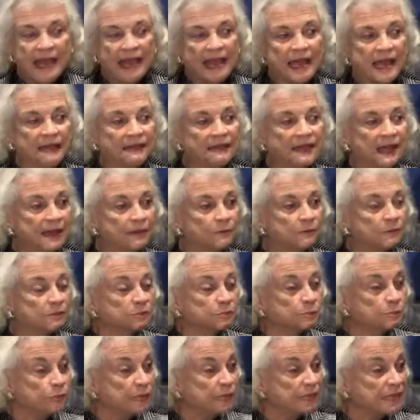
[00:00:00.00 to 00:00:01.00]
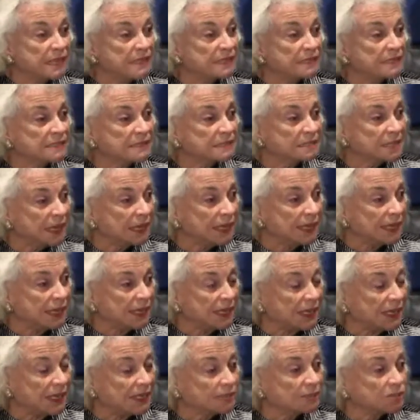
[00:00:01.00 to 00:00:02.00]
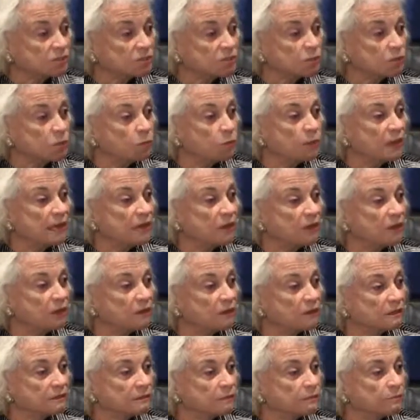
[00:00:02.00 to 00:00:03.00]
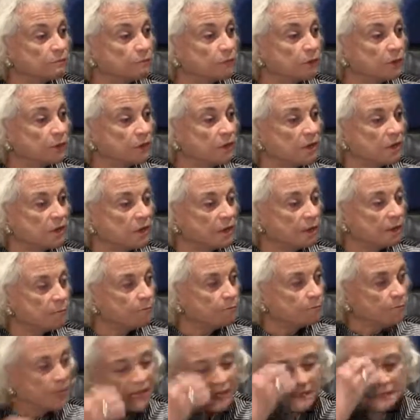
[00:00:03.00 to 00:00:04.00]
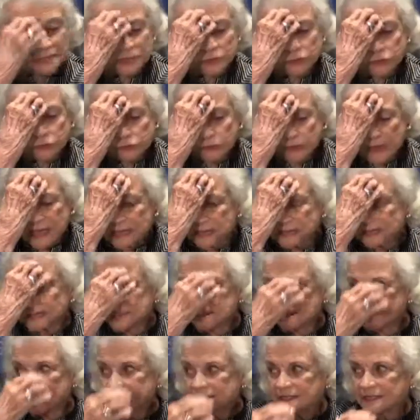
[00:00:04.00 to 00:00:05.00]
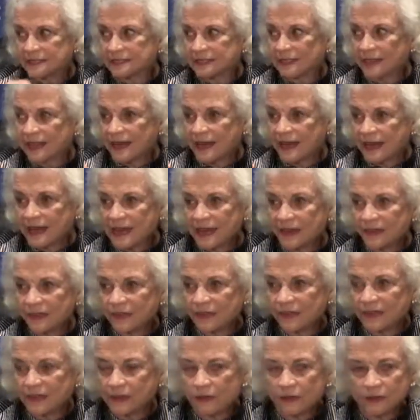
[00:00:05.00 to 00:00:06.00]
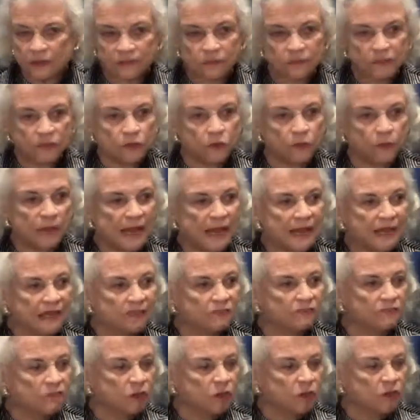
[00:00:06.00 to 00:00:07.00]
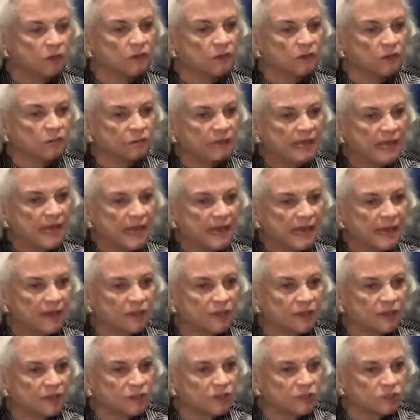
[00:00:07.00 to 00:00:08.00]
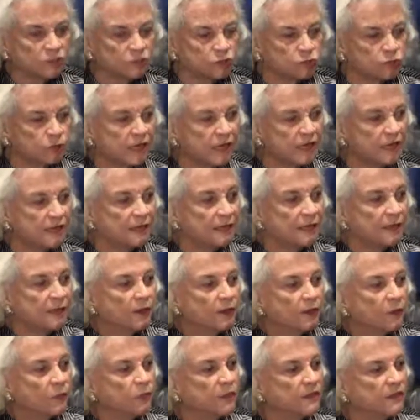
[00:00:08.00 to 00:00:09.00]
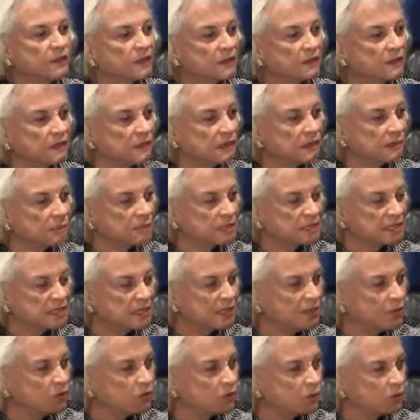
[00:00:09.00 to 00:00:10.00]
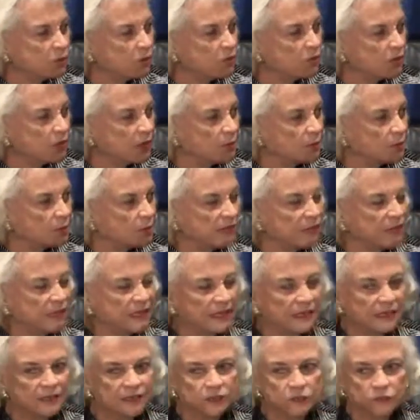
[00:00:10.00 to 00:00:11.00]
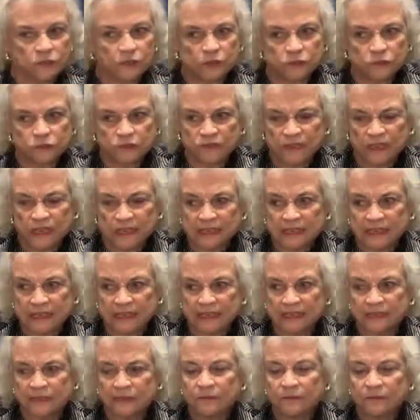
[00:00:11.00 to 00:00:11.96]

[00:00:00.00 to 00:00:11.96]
And that was pretty exciting. And so we all put on our best dresses and got out there at the crack of dawn to be out on the street when the limousine drove up with Eleanor Roosevelt in it.